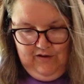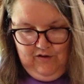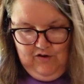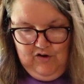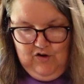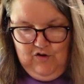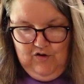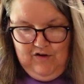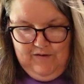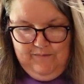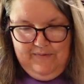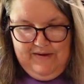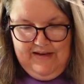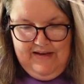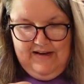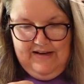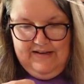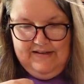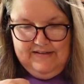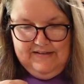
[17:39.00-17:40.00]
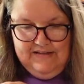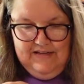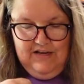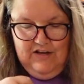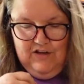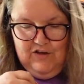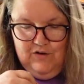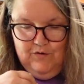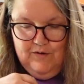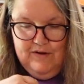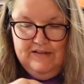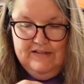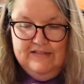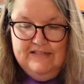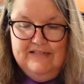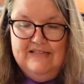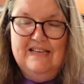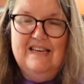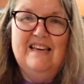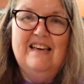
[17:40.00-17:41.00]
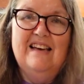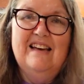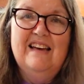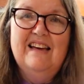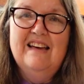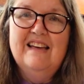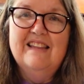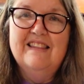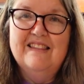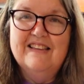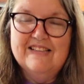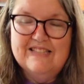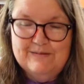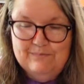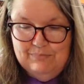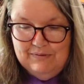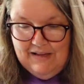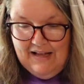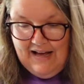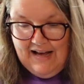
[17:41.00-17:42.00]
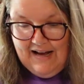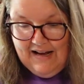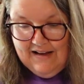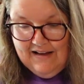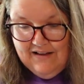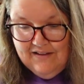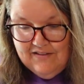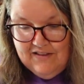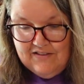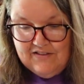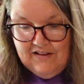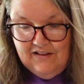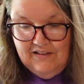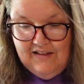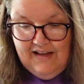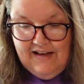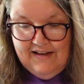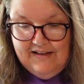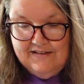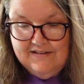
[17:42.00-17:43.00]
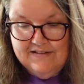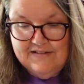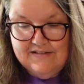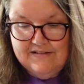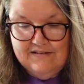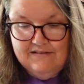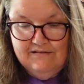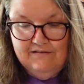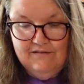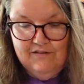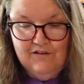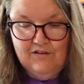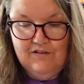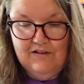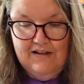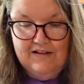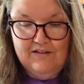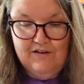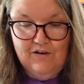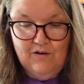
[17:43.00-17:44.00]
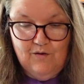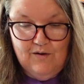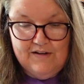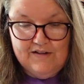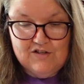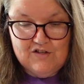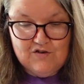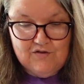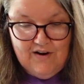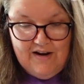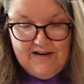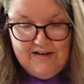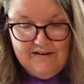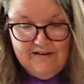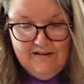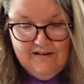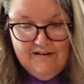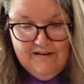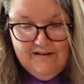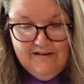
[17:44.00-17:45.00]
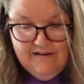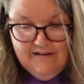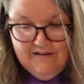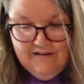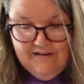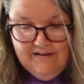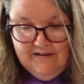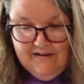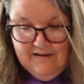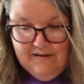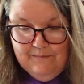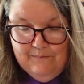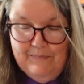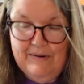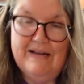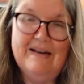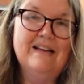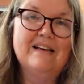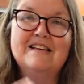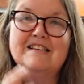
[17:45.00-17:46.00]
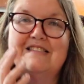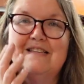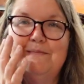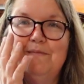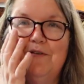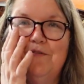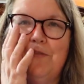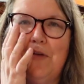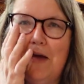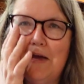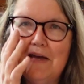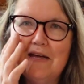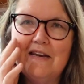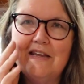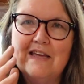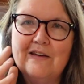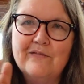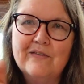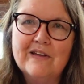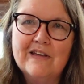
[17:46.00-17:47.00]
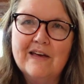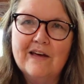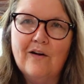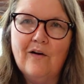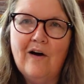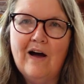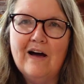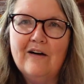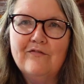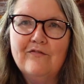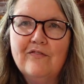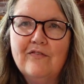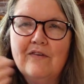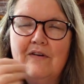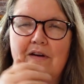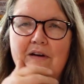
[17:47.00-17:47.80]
look good because you can see this block that the lines look like they're going straight. But some of that can even get off